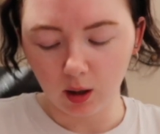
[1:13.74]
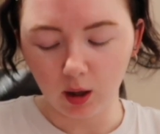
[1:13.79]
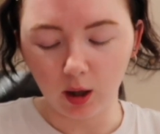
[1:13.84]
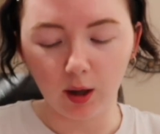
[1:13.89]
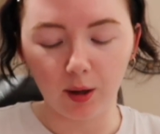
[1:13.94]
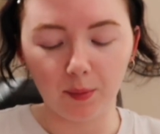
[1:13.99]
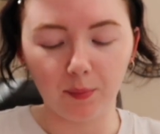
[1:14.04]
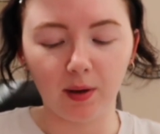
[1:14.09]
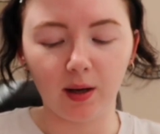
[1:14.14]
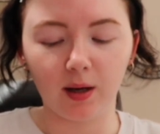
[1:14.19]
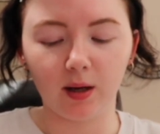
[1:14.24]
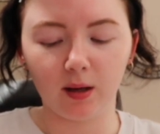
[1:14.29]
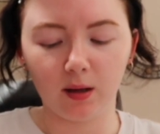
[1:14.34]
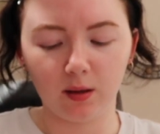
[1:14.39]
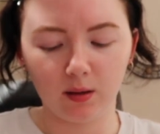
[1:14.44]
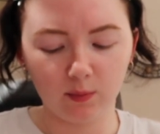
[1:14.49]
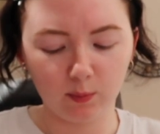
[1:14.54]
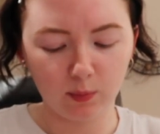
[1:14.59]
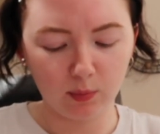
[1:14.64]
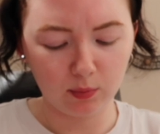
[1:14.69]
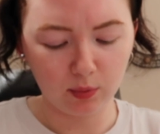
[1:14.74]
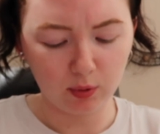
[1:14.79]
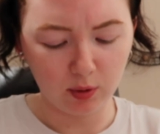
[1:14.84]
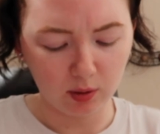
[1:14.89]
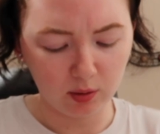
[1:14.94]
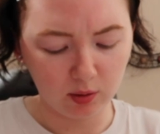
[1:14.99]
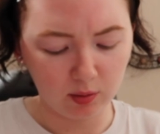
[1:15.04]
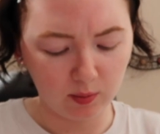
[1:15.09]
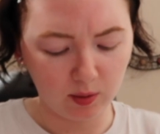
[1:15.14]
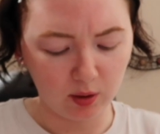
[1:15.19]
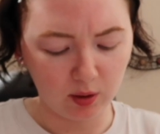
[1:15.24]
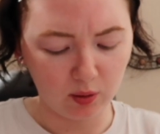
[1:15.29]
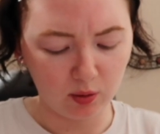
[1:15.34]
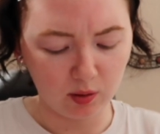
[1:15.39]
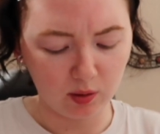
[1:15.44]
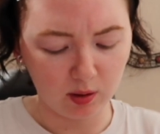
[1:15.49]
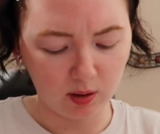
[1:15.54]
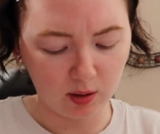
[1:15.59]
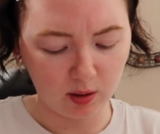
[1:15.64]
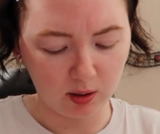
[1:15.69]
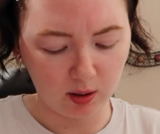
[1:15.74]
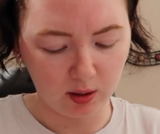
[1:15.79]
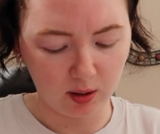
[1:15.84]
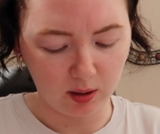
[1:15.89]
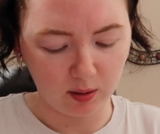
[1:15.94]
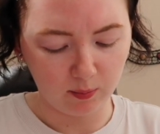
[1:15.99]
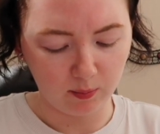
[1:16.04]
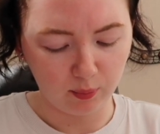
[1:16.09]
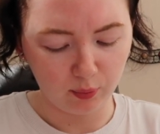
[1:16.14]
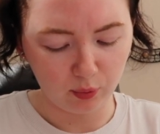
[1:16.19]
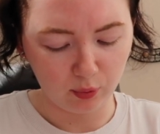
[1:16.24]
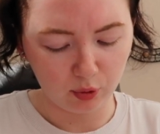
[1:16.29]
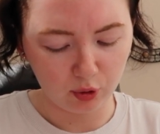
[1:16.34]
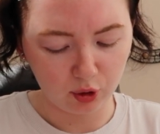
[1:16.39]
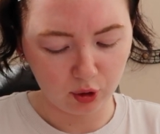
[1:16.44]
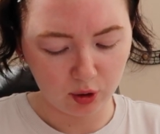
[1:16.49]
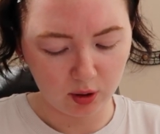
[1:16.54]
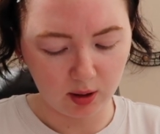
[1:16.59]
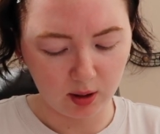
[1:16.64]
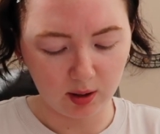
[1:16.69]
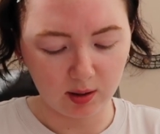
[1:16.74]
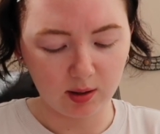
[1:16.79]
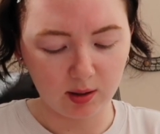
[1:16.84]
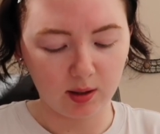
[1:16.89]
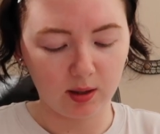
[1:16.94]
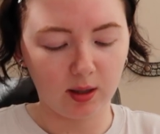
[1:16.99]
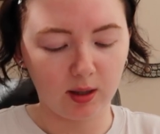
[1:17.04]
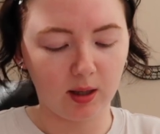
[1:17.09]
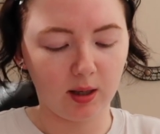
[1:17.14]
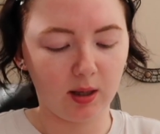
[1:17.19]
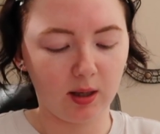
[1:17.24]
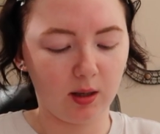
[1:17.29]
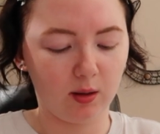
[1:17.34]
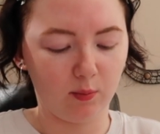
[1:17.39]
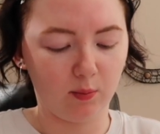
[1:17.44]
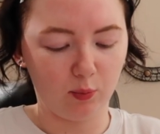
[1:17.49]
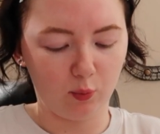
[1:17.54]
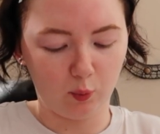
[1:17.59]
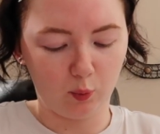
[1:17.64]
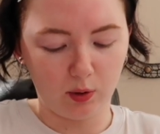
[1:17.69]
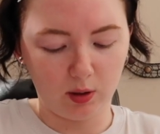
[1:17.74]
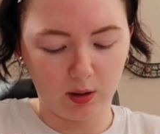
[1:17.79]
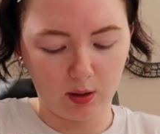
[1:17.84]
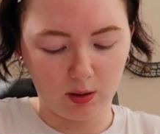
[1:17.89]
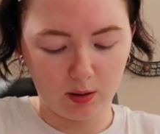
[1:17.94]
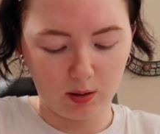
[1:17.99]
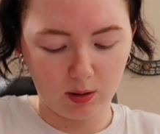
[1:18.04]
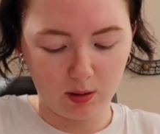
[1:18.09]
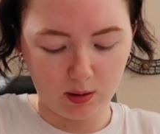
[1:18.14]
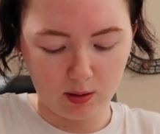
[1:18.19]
And now I'm going to be using the brush that it came with.